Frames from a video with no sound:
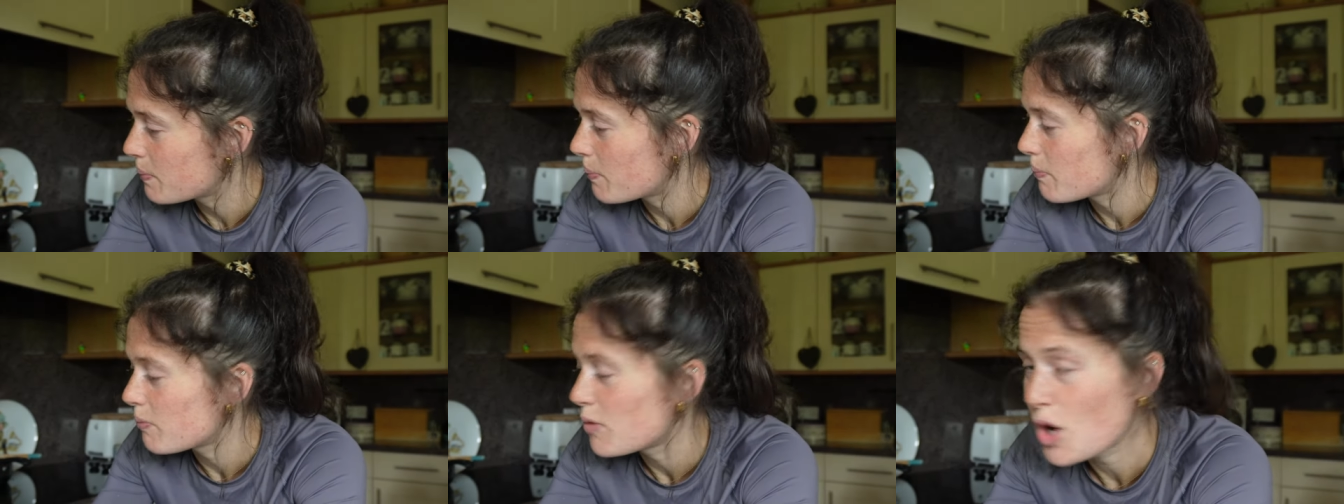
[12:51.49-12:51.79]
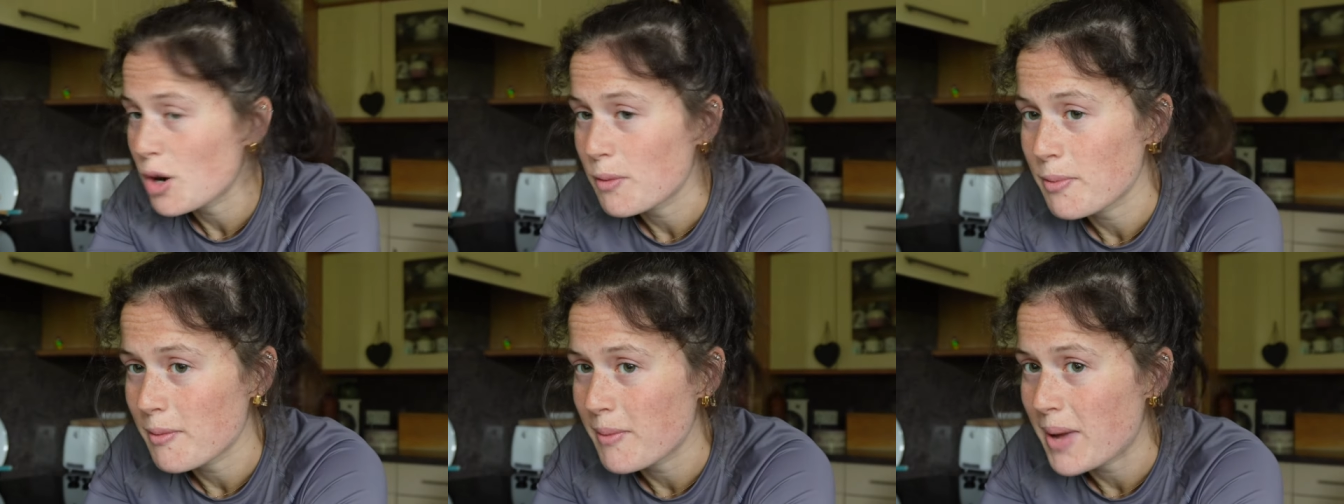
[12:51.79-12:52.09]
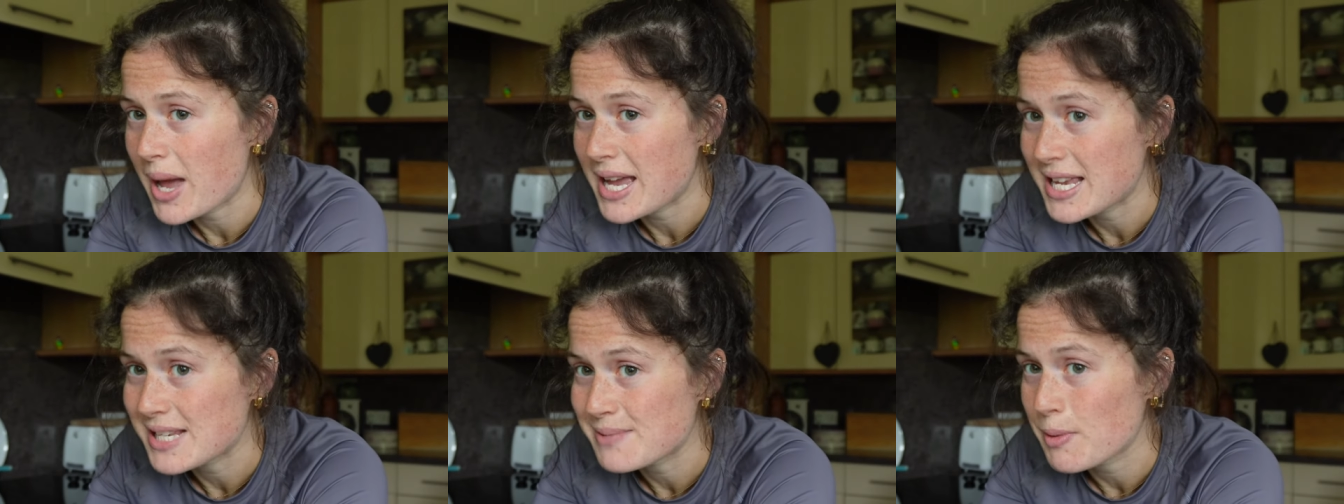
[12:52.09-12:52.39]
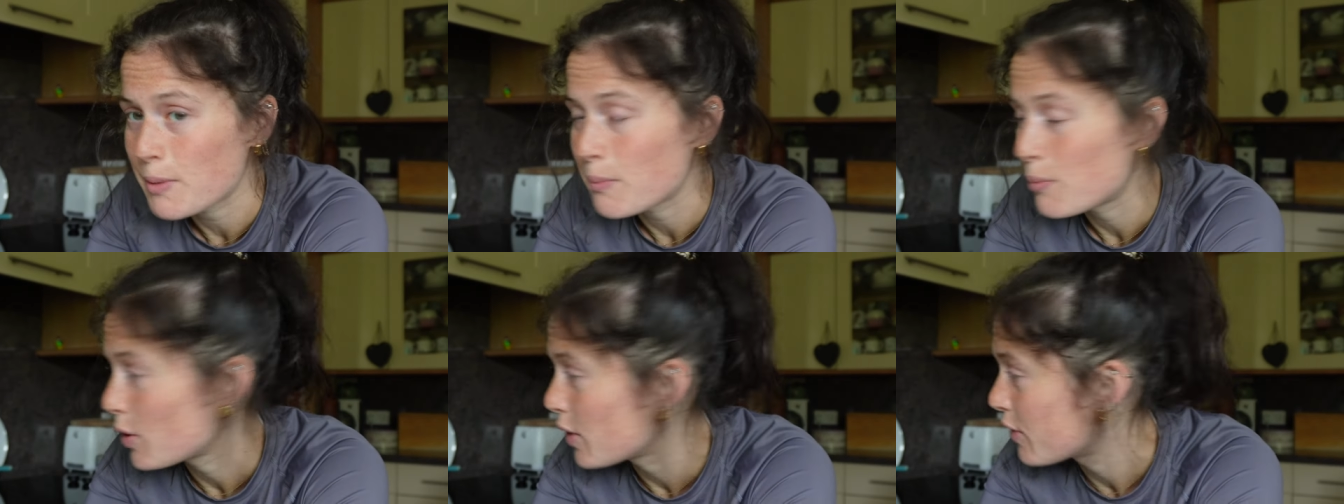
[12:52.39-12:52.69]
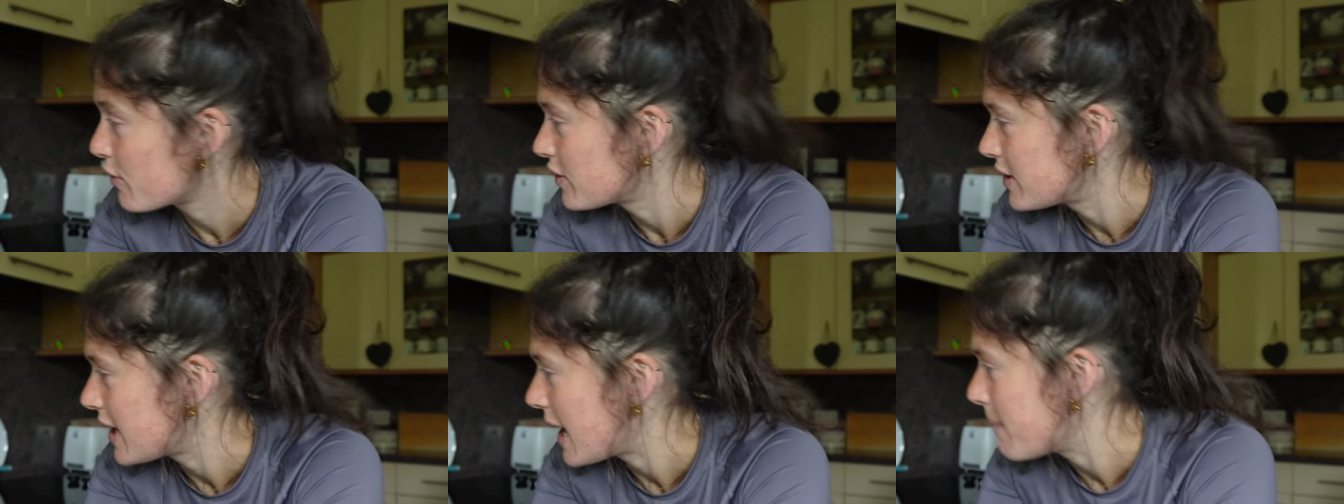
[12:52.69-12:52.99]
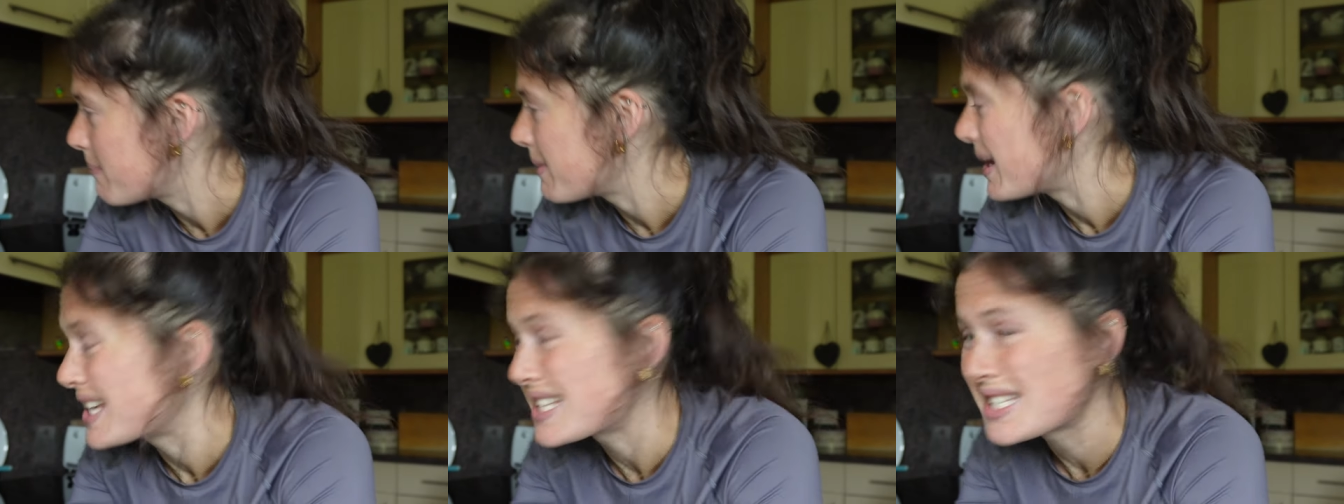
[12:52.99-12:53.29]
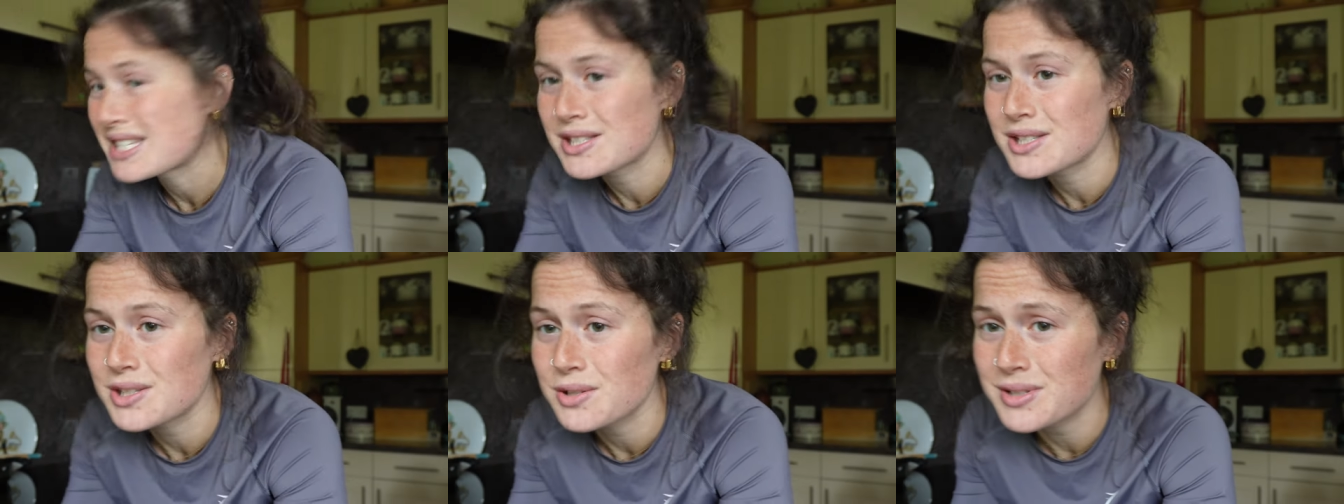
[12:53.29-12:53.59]
Yerba Mate has been brewed for 10
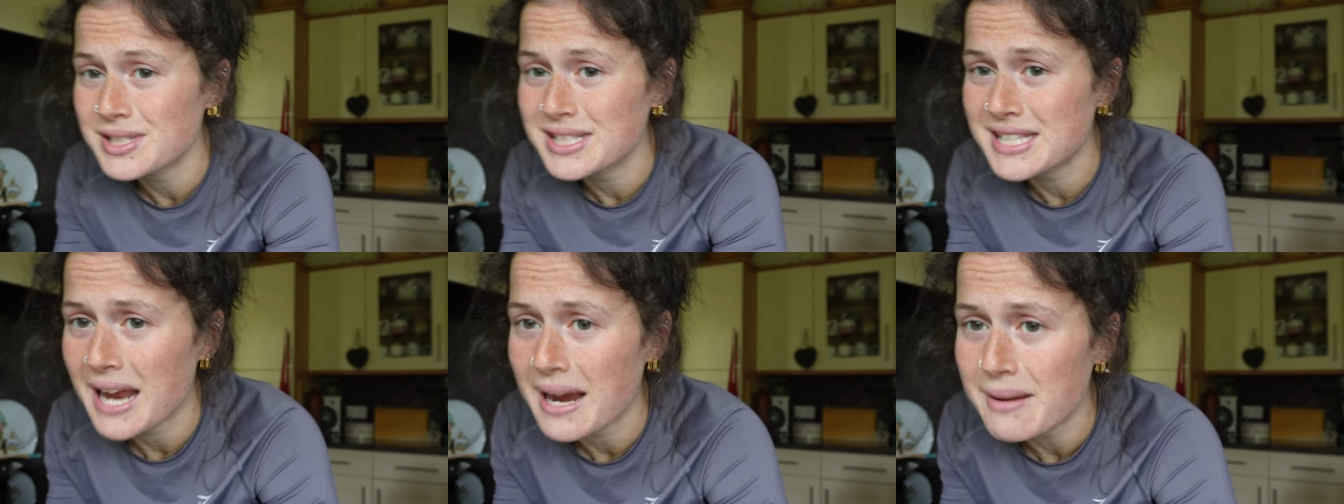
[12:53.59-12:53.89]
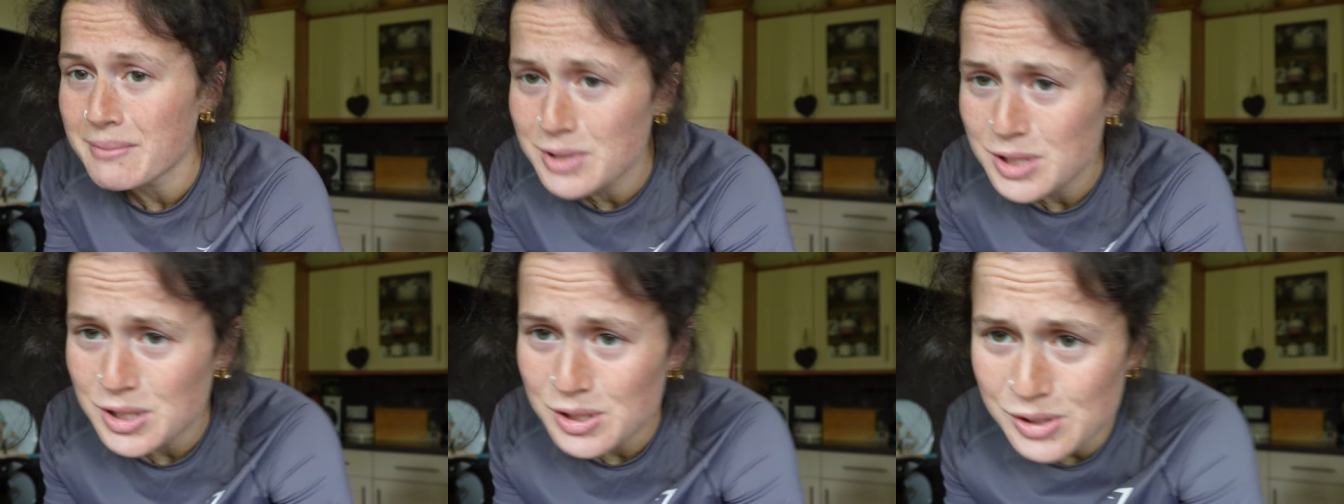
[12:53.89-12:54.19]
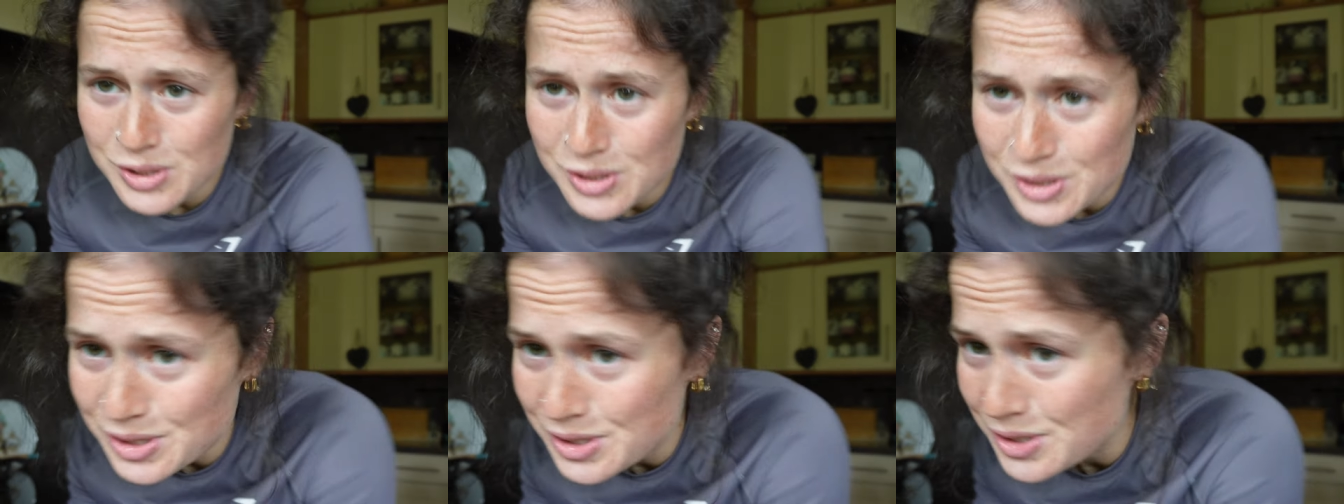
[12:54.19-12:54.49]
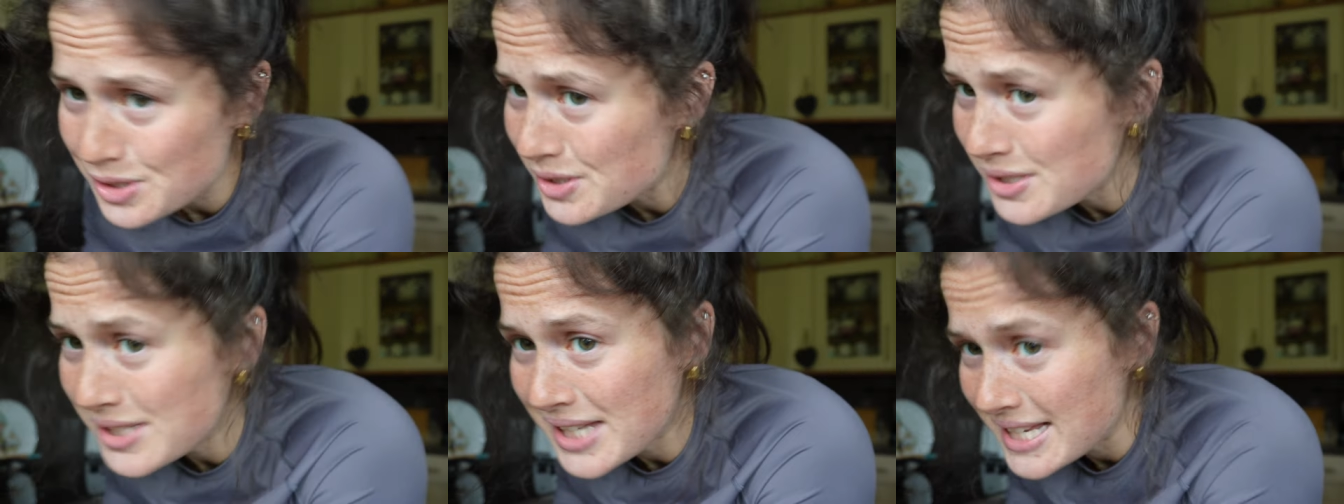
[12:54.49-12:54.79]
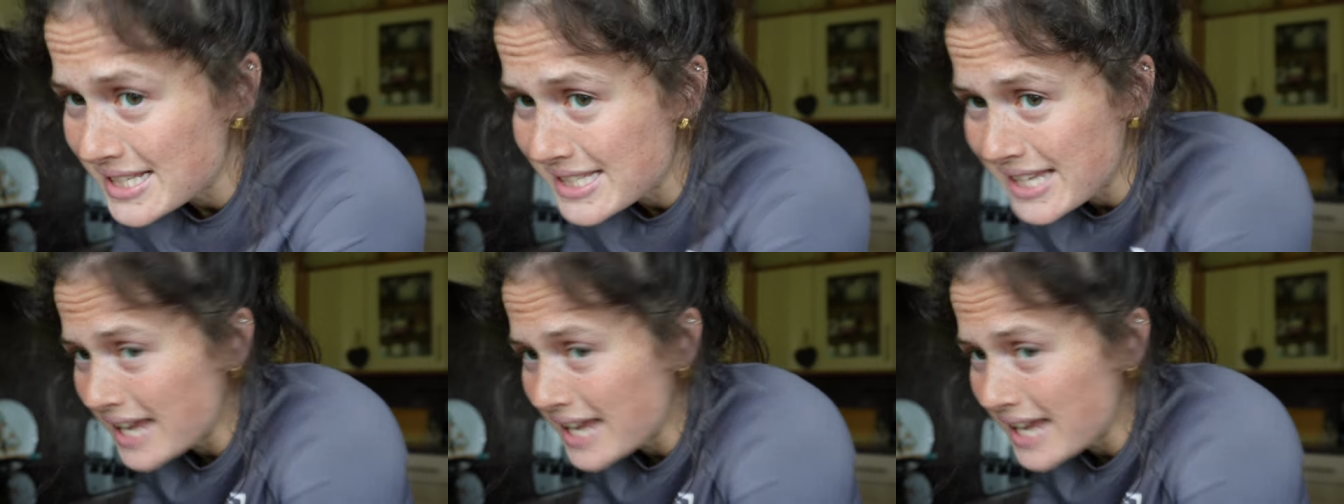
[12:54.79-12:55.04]
minutes. So it's time to do a taste